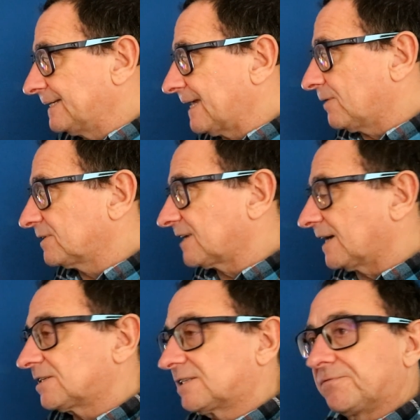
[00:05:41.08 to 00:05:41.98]
now
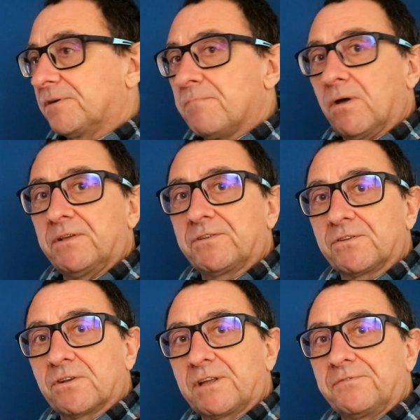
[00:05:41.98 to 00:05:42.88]
attach different
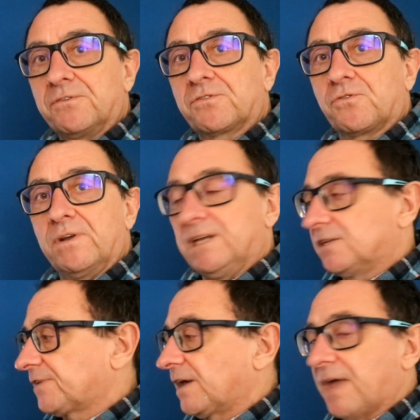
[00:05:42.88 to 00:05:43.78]
monitors or different
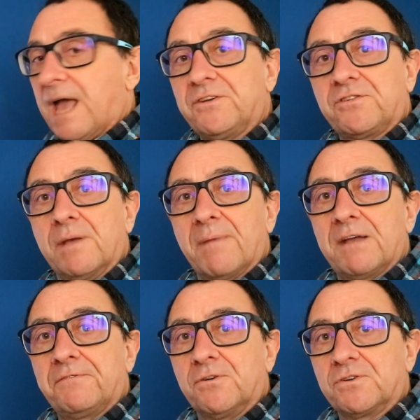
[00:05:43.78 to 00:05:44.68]
screens via the
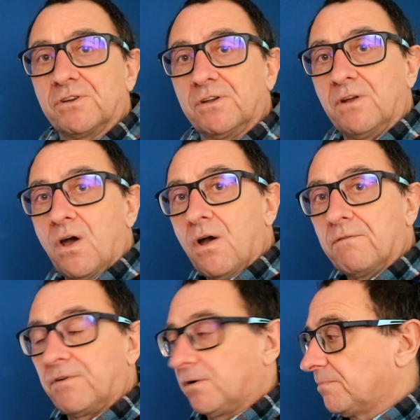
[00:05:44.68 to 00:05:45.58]
HDMI function
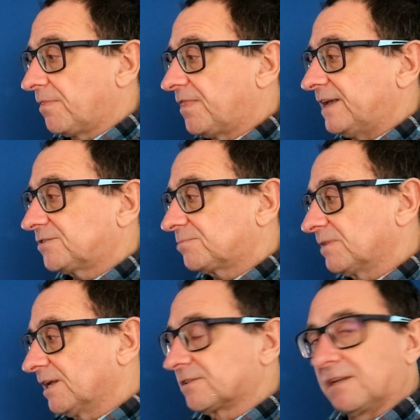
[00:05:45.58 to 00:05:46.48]
from this
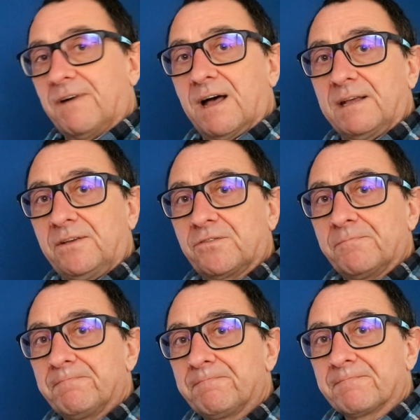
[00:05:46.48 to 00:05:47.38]
little
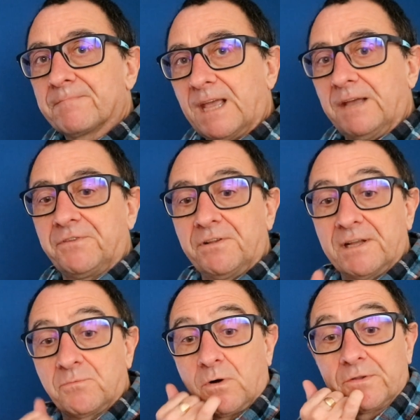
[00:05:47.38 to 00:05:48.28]
device, if you
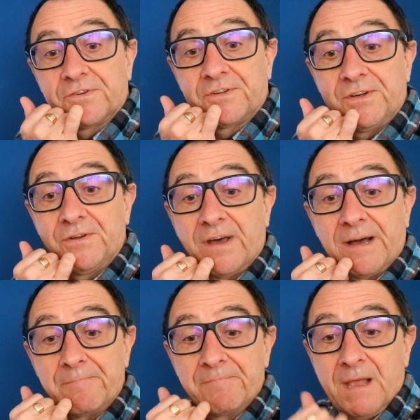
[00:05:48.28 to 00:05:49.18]
did want to do
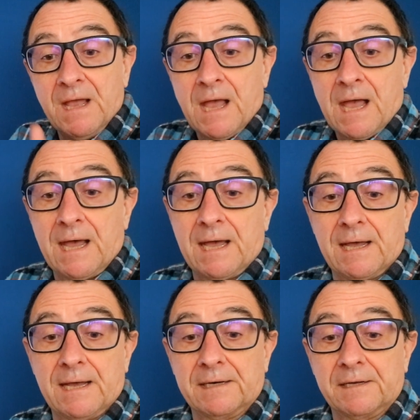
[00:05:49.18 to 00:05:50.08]
that.
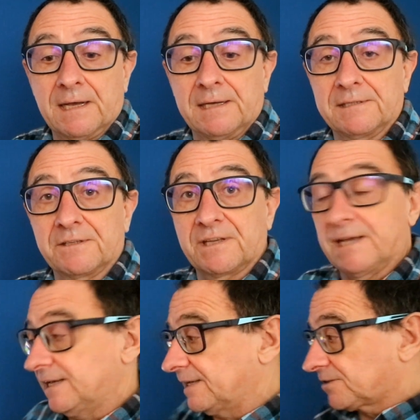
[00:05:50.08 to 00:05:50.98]
And as I
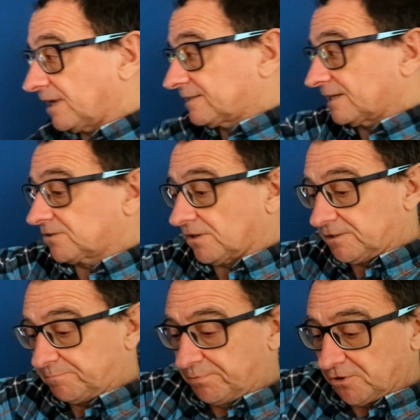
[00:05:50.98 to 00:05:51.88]
say, it has got
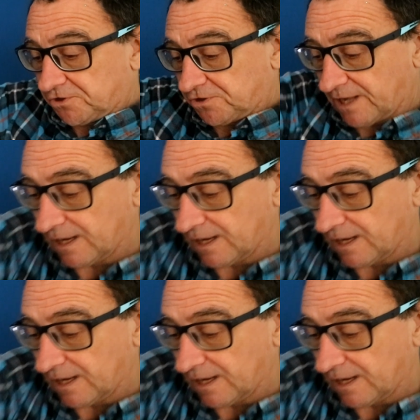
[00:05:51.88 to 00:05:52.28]
this brushed